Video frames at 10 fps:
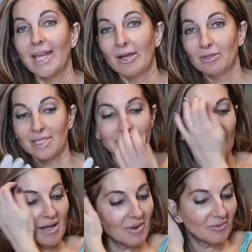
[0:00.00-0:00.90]
now this
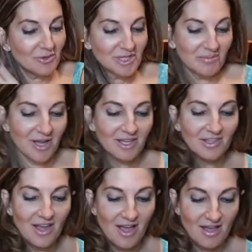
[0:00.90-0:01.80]
time I'm using my
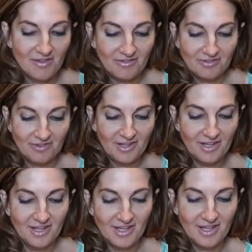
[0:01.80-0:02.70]
glove
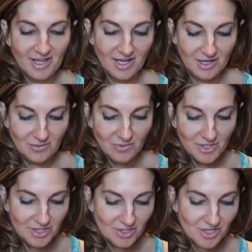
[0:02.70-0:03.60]
and
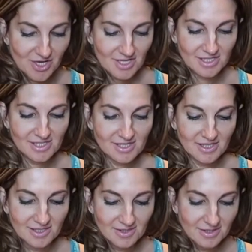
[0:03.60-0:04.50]
we just
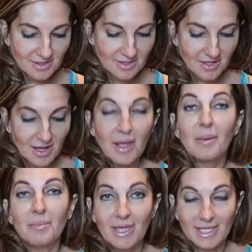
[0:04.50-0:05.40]

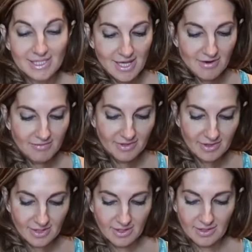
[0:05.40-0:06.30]
mix
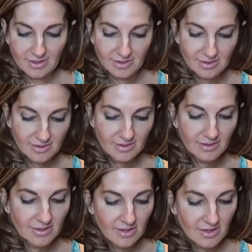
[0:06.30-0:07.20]
everything.
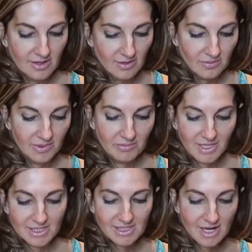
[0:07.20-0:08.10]
We
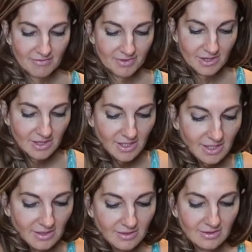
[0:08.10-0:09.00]
mix
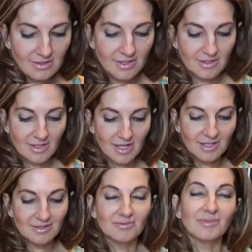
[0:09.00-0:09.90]
everything and
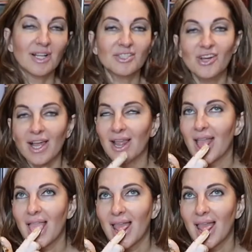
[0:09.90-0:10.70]
then I'll try it.